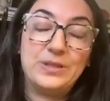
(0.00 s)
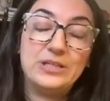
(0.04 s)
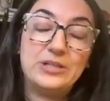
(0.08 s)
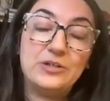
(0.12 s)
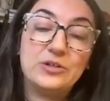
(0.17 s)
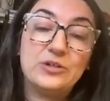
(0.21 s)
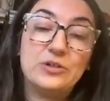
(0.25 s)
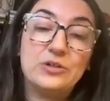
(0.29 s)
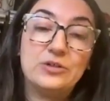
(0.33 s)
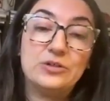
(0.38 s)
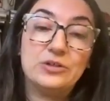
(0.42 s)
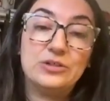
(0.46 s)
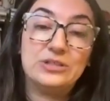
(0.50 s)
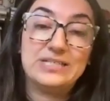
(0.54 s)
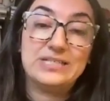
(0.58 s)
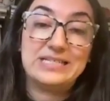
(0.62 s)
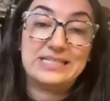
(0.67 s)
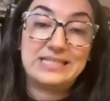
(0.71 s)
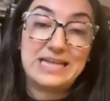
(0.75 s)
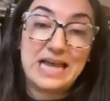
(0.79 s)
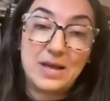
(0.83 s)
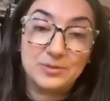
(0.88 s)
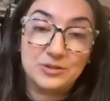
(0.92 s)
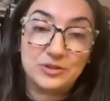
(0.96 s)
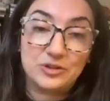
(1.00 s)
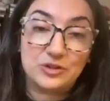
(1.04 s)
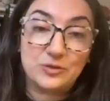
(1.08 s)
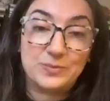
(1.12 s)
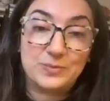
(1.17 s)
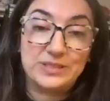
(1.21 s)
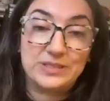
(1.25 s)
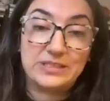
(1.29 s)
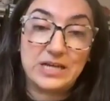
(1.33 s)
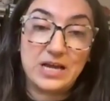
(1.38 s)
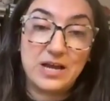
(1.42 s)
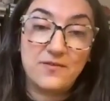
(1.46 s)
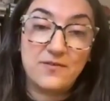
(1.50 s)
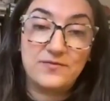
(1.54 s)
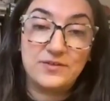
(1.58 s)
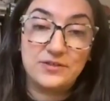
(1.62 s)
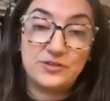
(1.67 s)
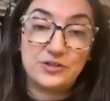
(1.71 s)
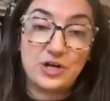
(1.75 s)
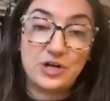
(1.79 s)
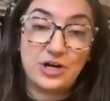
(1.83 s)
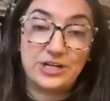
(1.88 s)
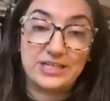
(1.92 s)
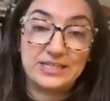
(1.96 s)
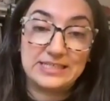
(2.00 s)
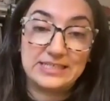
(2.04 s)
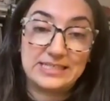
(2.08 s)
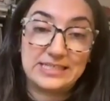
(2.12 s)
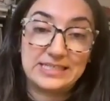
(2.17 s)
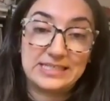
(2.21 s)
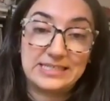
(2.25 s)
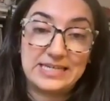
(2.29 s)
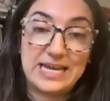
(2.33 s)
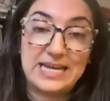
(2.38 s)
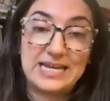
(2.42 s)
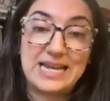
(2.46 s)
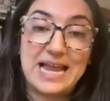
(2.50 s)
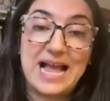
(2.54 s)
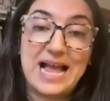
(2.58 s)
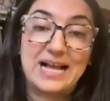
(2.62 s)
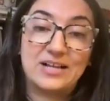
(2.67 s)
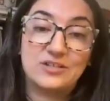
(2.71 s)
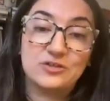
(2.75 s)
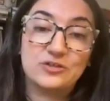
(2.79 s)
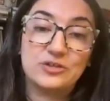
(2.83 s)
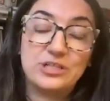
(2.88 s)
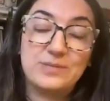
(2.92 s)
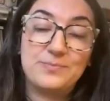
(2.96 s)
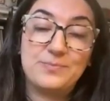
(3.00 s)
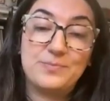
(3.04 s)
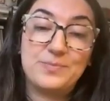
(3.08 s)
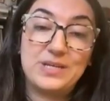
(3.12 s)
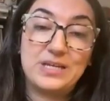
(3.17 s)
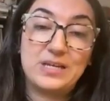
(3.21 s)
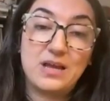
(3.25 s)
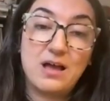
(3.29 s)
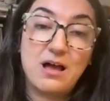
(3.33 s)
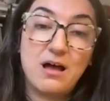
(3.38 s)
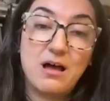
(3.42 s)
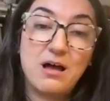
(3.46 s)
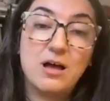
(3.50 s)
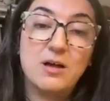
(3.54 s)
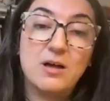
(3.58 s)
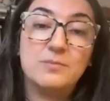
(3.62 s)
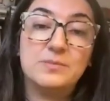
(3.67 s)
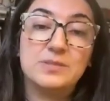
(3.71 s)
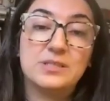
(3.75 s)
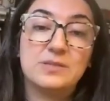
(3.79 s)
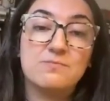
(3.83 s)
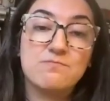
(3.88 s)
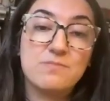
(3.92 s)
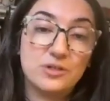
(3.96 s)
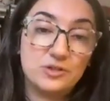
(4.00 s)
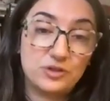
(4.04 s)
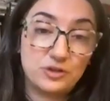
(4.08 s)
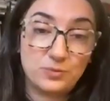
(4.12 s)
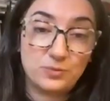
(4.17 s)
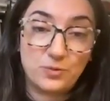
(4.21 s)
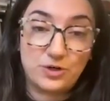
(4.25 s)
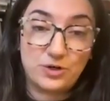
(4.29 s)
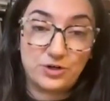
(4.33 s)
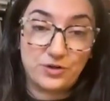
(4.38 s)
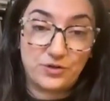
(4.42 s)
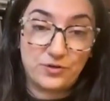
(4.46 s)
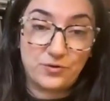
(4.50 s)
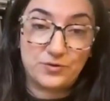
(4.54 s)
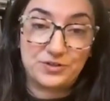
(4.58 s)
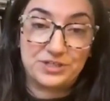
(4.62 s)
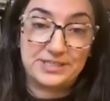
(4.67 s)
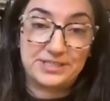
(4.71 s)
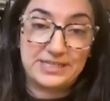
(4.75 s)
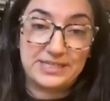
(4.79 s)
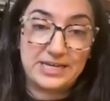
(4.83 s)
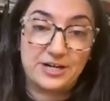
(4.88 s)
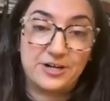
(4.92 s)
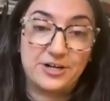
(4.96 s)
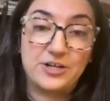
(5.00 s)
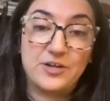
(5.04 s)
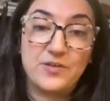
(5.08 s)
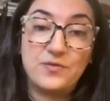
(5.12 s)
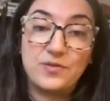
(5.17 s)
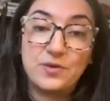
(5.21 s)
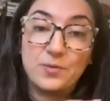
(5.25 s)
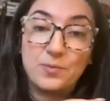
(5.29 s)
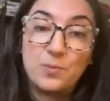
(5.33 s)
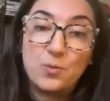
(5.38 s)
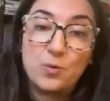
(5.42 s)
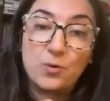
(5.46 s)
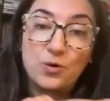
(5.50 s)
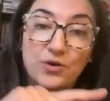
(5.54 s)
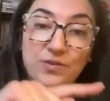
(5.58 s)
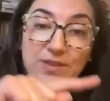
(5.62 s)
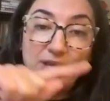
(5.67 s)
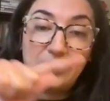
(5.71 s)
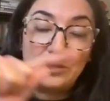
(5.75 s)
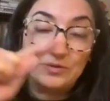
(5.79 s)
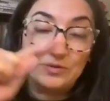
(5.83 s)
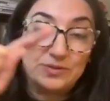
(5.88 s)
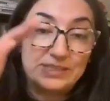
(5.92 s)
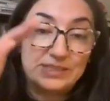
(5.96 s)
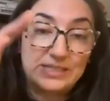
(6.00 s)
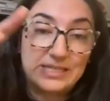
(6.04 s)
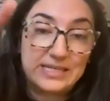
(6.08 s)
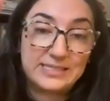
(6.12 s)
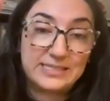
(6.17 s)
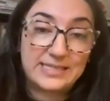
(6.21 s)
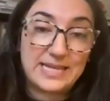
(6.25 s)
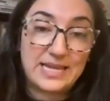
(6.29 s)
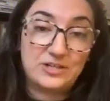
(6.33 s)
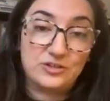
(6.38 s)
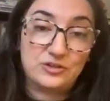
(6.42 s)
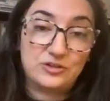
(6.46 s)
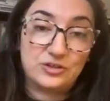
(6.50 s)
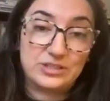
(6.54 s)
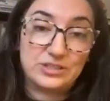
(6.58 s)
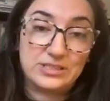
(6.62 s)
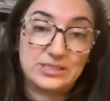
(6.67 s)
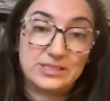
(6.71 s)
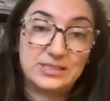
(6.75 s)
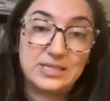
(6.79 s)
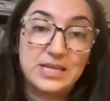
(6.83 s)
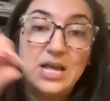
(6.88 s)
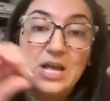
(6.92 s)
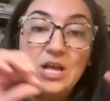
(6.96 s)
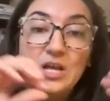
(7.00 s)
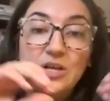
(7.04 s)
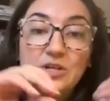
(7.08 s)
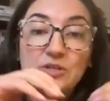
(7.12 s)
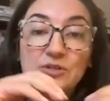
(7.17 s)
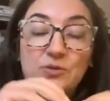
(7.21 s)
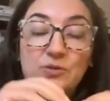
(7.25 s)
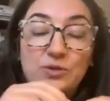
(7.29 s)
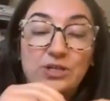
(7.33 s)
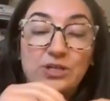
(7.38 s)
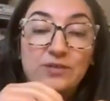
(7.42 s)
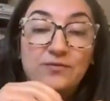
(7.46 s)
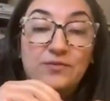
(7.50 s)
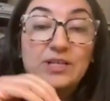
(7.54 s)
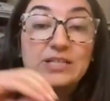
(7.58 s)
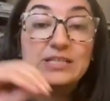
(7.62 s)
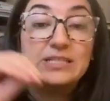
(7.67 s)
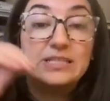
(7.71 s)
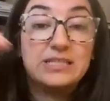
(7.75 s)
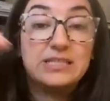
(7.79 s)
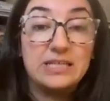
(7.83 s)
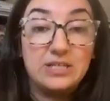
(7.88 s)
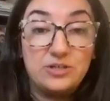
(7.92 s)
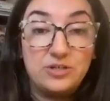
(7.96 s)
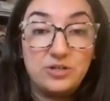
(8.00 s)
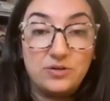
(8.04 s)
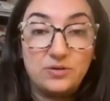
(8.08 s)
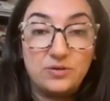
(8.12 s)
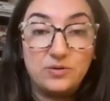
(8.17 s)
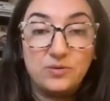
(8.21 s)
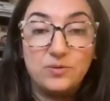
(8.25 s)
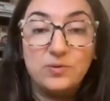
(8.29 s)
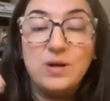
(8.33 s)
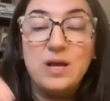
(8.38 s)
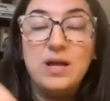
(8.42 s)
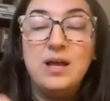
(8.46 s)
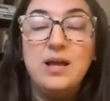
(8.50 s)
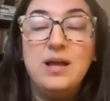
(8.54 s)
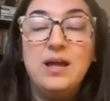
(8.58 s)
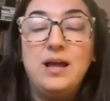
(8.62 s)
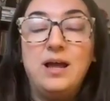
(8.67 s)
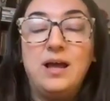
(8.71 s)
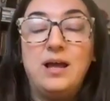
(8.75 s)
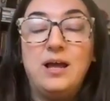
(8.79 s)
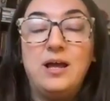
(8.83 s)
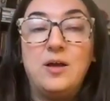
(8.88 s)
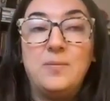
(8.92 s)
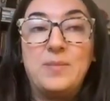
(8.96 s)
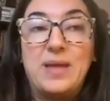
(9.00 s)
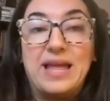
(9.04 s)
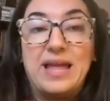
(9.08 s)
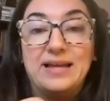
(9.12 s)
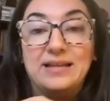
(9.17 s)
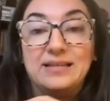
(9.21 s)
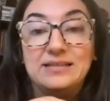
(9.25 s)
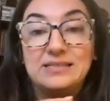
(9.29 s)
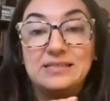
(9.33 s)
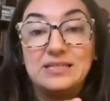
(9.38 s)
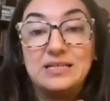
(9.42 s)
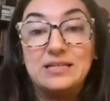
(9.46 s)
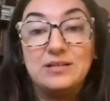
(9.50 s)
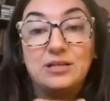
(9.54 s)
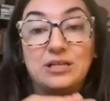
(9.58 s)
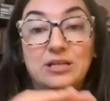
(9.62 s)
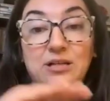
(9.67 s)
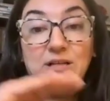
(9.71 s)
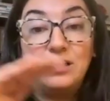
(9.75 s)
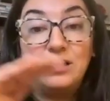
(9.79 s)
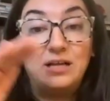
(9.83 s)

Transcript: political establishment of the targeted state actually becomes much more authoritarian the more that you see sanctions sort of continue and